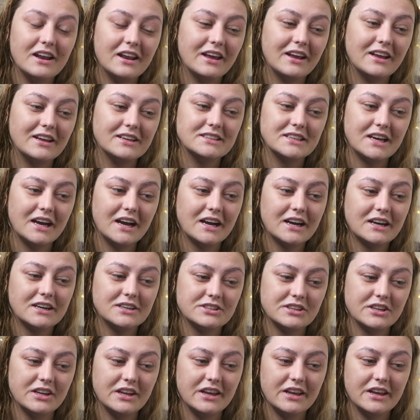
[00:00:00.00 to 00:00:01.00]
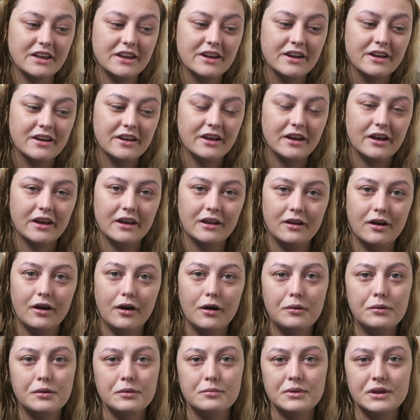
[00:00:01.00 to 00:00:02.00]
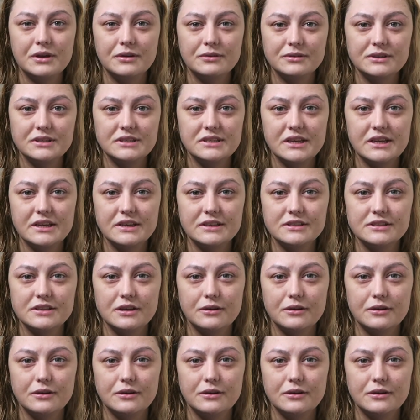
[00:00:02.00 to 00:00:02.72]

Like, it's actually an autoimmune disease,